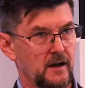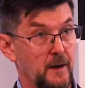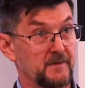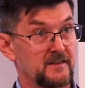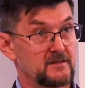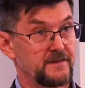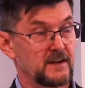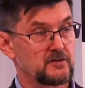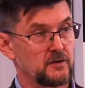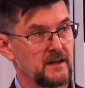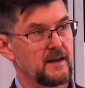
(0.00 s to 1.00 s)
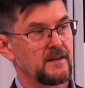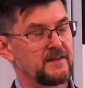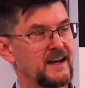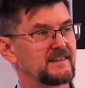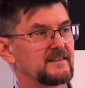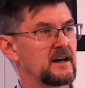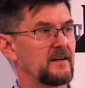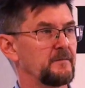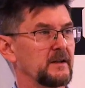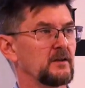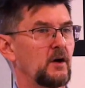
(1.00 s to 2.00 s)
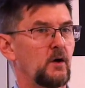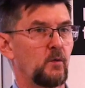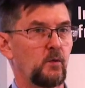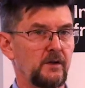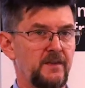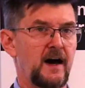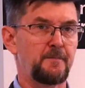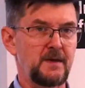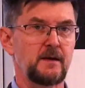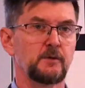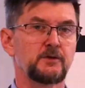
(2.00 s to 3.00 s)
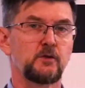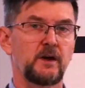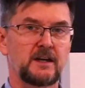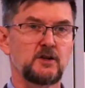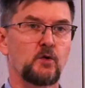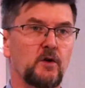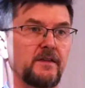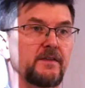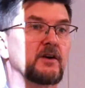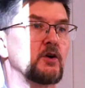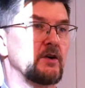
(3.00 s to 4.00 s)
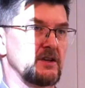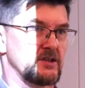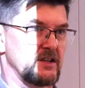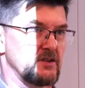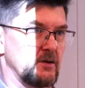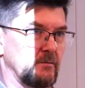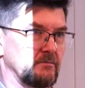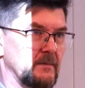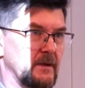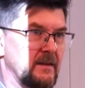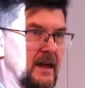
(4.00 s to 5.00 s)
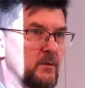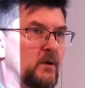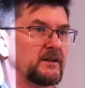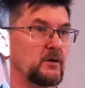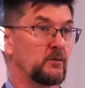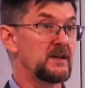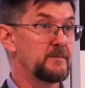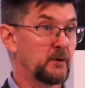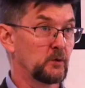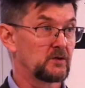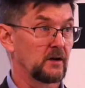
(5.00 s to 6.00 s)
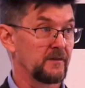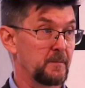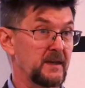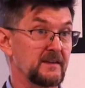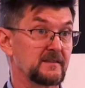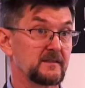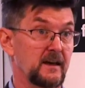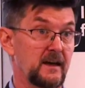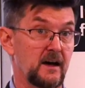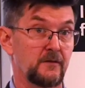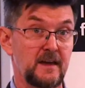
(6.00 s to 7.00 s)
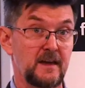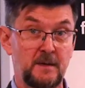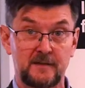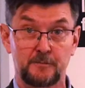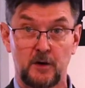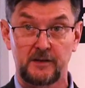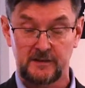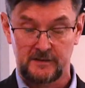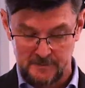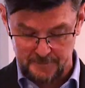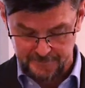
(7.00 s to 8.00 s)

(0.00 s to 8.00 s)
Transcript: opposition victory, the next government will not be able to ignore the Kurdish issue. They want a reboot of the peace process.